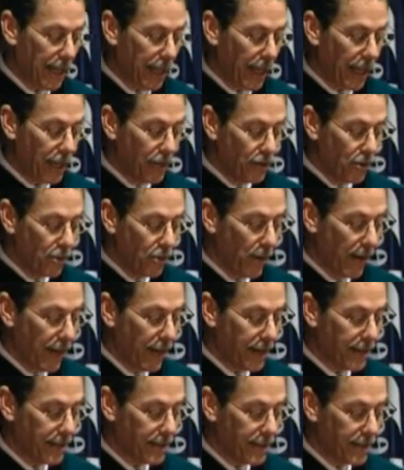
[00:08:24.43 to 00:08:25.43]
and new
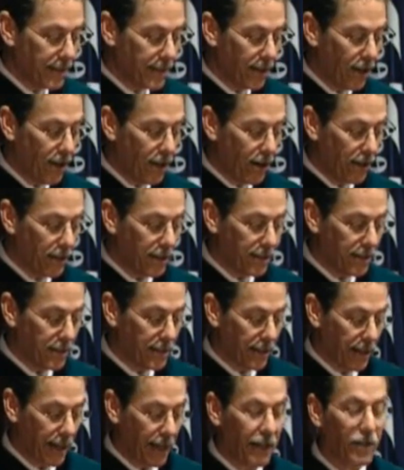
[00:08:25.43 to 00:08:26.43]
ways to
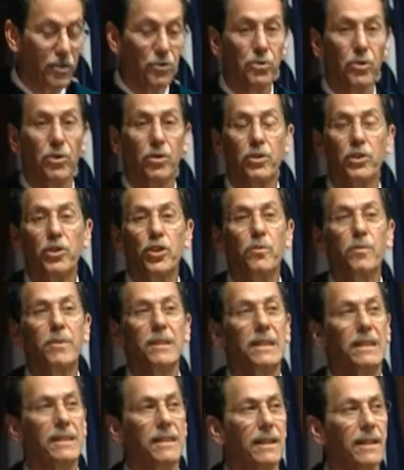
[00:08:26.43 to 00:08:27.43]
harness and control human
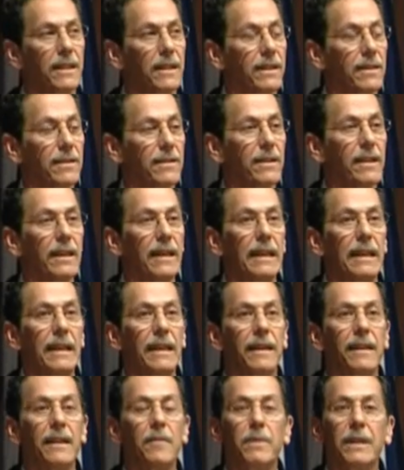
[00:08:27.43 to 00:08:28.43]
disease
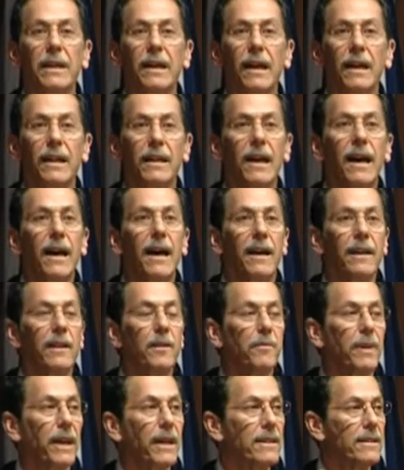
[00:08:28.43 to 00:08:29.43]
can be
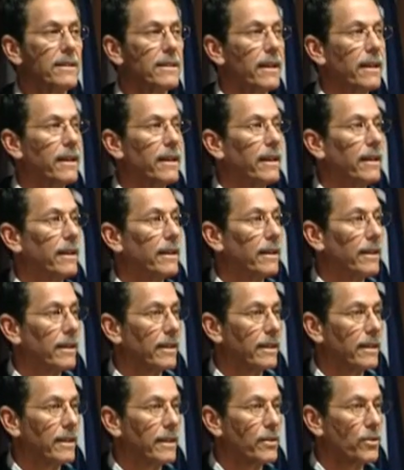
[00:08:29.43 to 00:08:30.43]
unlocked by studying
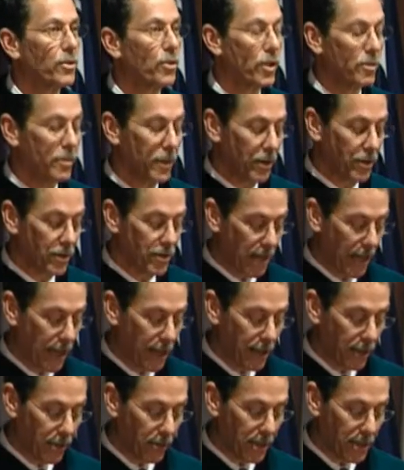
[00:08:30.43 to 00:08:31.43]
these hormones
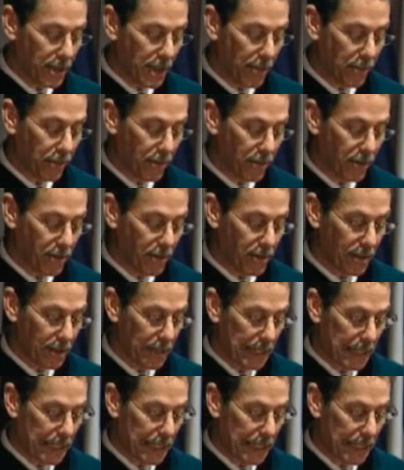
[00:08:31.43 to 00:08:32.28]
and their receptors.